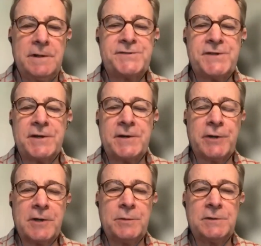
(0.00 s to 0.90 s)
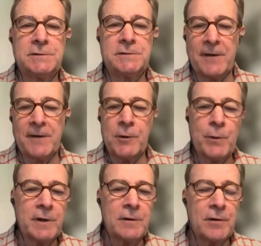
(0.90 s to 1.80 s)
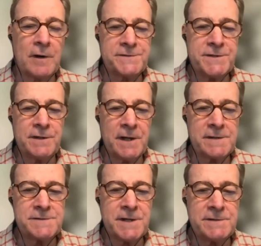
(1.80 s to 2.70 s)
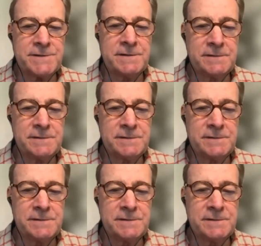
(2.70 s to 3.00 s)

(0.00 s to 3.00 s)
Is it applicable everywhere across the United mm-hmm. States?